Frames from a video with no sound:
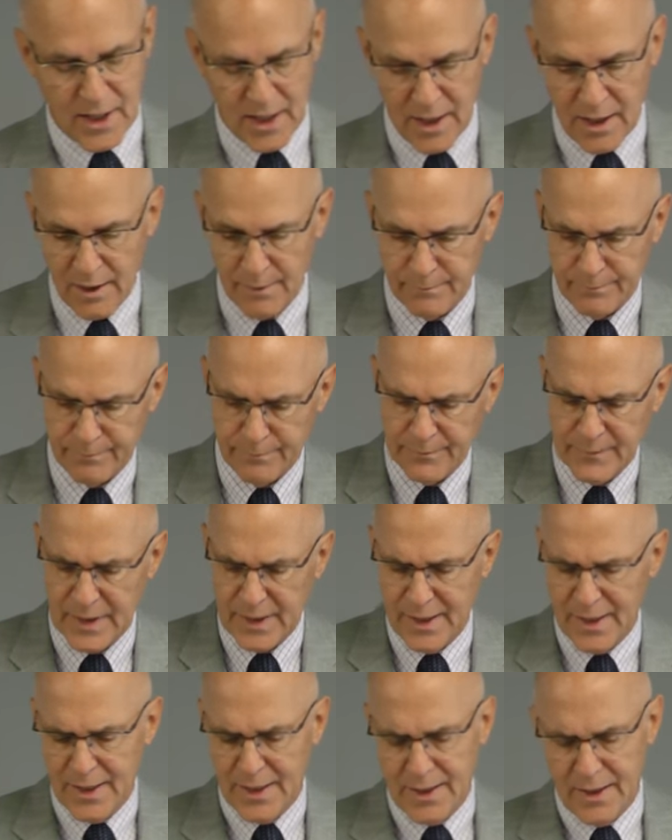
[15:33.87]
uh,
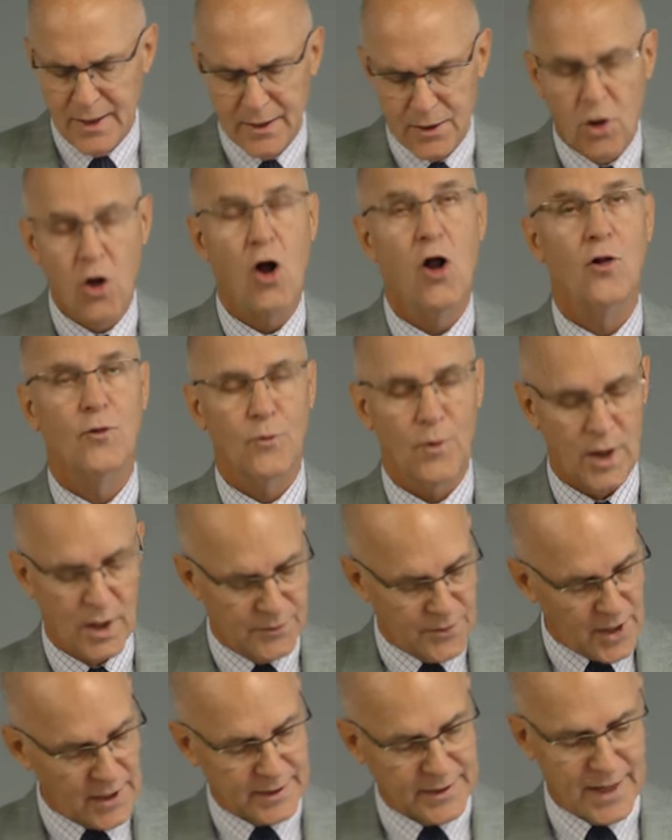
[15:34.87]
Caldwell,
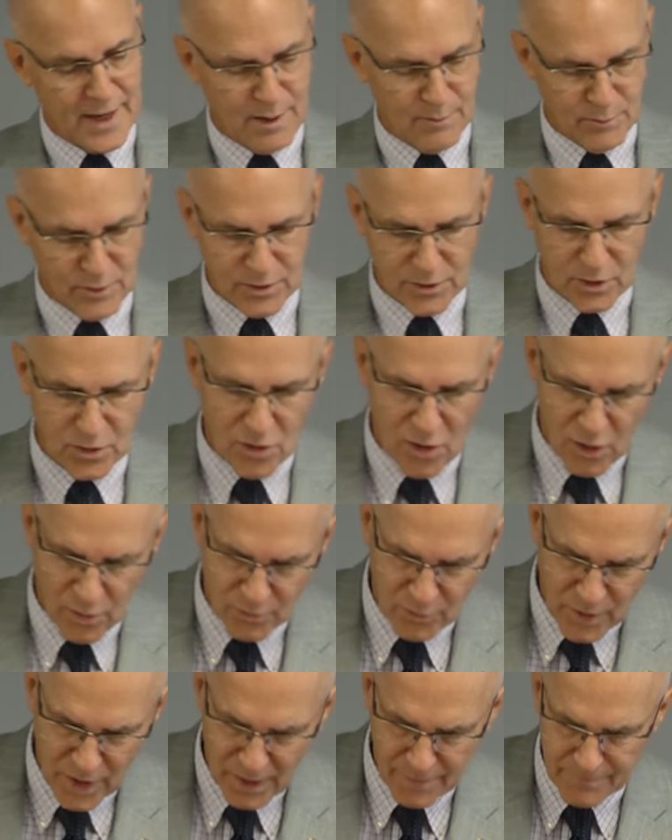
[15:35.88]
not Campbell,
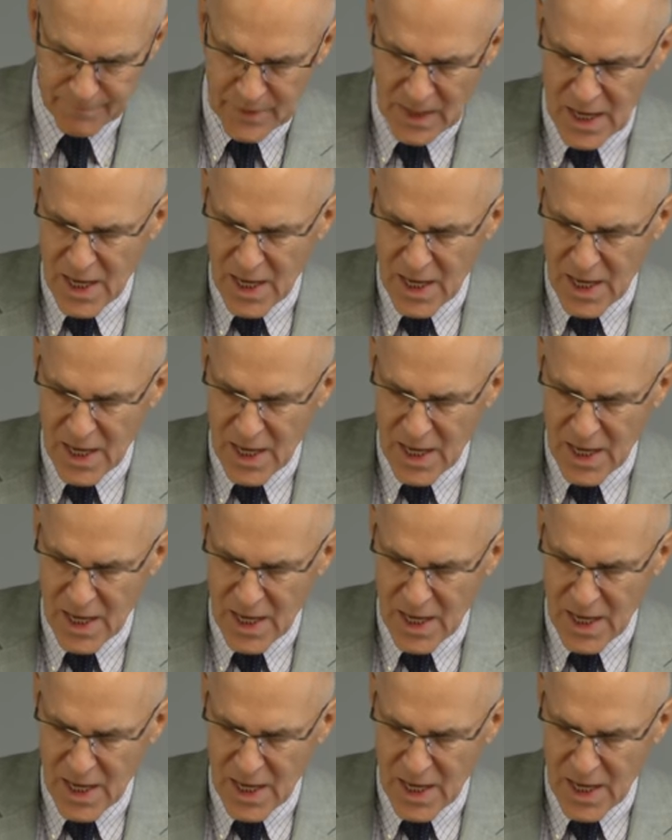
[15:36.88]
Caldwell.